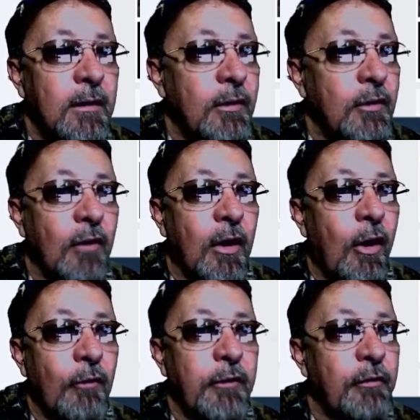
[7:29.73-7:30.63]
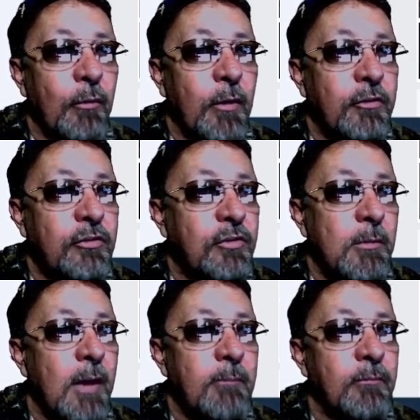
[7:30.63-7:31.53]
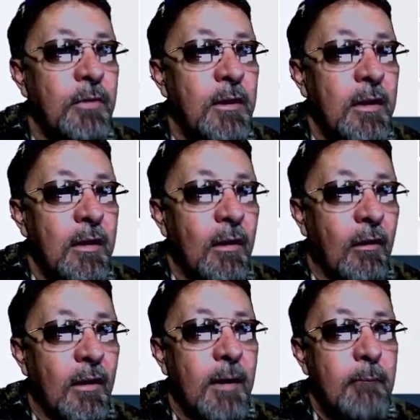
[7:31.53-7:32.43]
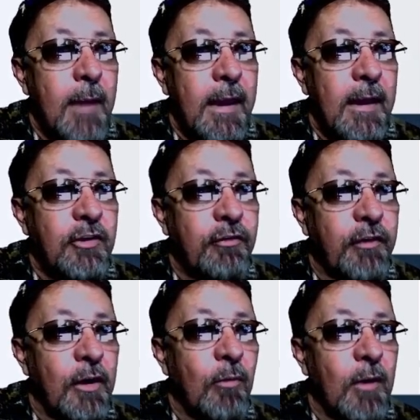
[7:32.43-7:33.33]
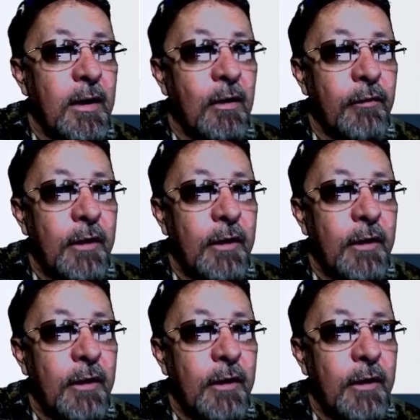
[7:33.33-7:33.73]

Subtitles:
These are all different ones. Some of them are not managed very well.